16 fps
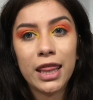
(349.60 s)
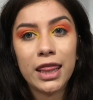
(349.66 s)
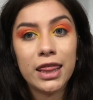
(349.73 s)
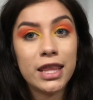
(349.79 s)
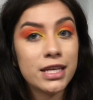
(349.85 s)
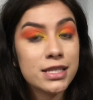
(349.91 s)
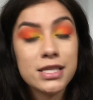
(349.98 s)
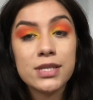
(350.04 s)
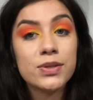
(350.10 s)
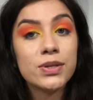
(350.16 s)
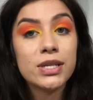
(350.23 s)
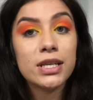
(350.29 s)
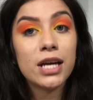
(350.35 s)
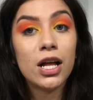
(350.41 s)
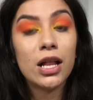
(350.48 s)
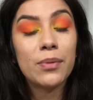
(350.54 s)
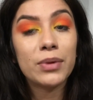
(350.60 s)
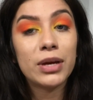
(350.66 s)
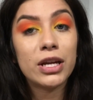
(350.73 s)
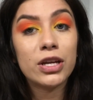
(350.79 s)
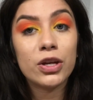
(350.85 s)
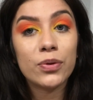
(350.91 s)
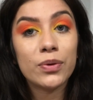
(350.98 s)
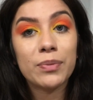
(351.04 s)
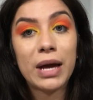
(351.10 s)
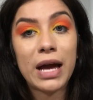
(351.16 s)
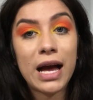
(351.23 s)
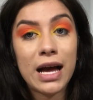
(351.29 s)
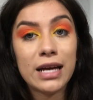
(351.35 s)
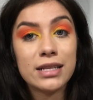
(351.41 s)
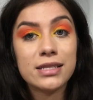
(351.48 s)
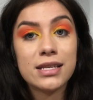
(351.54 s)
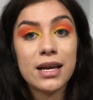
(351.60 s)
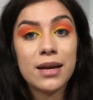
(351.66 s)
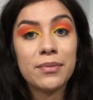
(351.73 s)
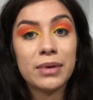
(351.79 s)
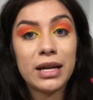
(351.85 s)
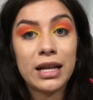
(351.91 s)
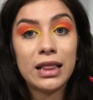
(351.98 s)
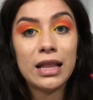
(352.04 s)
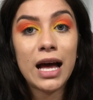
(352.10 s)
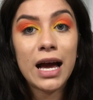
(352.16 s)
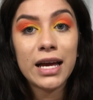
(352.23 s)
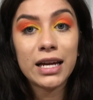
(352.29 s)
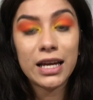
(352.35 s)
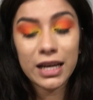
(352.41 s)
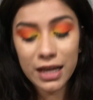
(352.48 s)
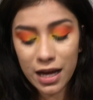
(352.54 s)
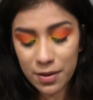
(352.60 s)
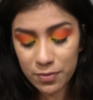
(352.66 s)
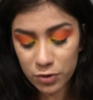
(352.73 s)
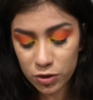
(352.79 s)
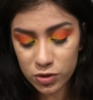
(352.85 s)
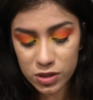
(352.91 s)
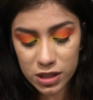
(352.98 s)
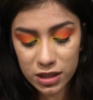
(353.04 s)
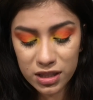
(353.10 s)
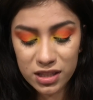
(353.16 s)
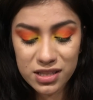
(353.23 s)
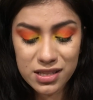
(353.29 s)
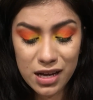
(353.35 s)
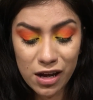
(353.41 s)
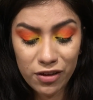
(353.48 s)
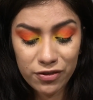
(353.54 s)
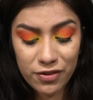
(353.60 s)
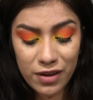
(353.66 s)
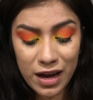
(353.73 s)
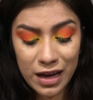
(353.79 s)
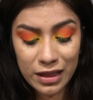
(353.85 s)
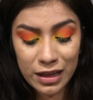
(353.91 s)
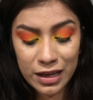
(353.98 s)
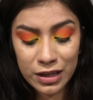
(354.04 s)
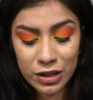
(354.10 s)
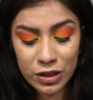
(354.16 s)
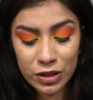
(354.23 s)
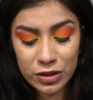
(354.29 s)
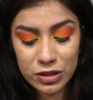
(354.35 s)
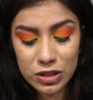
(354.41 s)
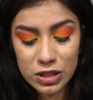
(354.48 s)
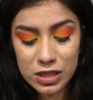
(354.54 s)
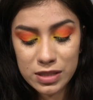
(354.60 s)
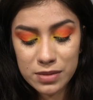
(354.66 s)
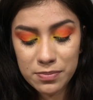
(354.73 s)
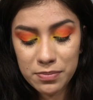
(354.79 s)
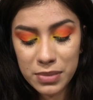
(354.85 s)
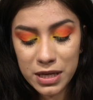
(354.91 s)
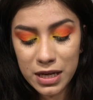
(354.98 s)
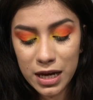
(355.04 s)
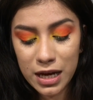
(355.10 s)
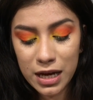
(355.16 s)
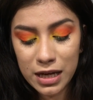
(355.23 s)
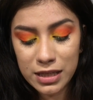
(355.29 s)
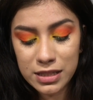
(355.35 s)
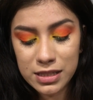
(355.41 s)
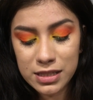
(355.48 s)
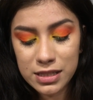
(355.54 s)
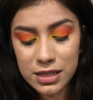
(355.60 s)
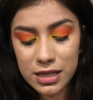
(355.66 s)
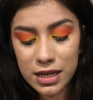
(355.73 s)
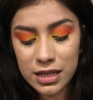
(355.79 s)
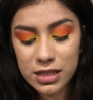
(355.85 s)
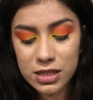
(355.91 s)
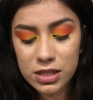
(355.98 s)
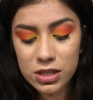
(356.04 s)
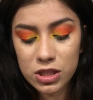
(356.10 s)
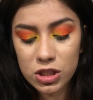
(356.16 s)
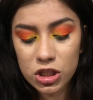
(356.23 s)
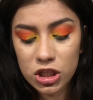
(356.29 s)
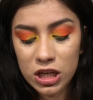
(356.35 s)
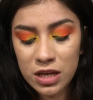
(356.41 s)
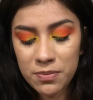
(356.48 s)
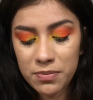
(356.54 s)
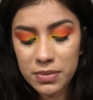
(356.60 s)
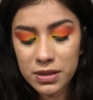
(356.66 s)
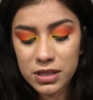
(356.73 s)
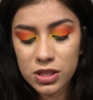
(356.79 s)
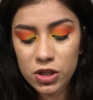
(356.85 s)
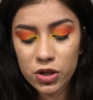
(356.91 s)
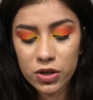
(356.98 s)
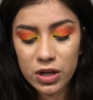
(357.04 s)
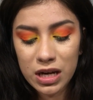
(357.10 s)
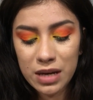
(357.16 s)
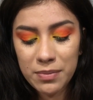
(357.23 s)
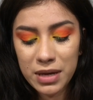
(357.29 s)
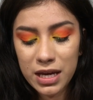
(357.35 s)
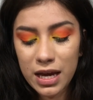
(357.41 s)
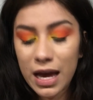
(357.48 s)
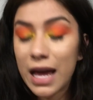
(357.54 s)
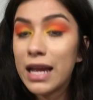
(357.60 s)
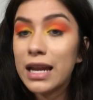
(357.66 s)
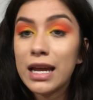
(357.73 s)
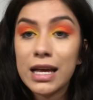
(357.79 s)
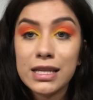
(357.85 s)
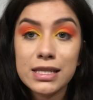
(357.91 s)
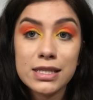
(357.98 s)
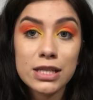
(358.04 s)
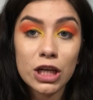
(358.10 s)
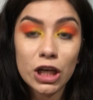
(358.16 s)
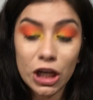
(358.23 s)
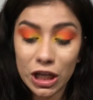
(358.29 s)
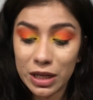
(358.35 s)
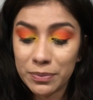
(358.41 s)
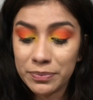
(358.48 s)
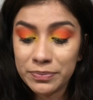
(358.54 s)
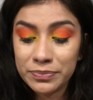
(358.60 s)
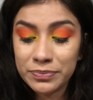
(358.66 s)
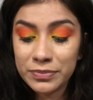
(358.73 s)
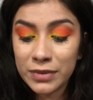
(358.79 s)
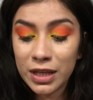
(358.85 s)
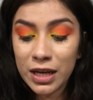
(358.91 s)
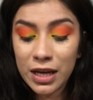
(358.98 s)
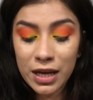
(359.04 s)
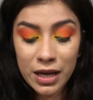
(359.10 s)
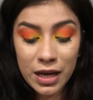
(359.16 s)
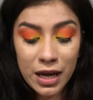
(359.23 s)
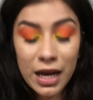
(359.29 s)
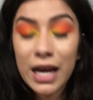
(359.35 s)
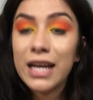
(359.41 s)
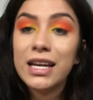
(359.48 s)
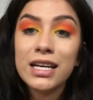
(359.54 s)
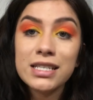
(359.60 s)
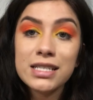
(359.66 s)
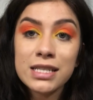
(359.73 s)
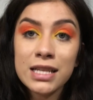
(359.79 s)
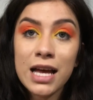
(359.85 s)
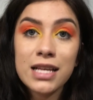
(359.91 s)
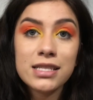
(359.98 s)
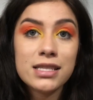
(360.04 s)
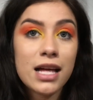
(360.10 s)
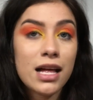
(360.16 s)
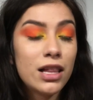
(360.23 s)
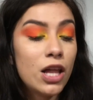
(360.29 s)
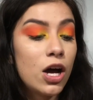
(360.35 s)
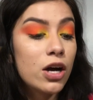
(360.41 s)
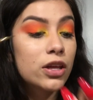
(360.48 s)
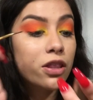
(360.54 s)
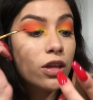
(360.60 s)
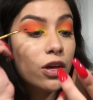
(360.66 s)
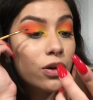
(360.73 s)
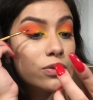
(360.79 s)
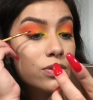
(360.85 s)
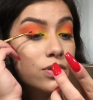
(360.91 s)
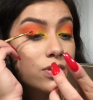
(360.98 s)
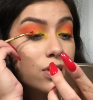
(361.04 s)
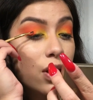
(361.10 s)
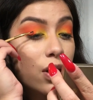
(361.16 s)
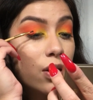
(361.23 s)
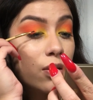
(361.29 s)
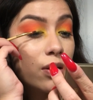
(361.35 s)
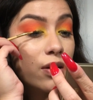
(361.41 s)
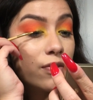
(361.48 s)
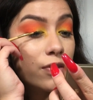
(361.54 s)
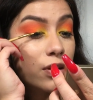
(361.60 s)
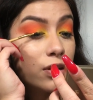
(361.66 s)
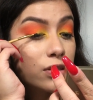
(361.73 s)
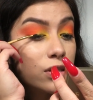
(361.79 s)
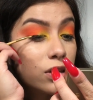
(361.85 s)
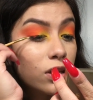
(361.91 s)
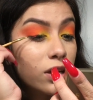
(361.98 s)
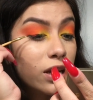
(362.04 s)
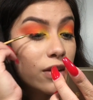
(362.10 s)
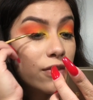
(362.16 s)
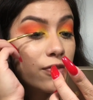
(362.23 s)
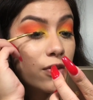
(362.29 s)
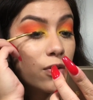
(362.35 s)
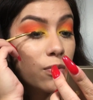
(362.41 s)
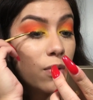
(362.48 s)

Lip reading: this is really all I'm gonna do with my eyes. I'm gonna line it. I'm using this e.l.f. eyeliner just because it's cheap, it's creamy, and it's good. It doesn't last that long though, so if you're looking for a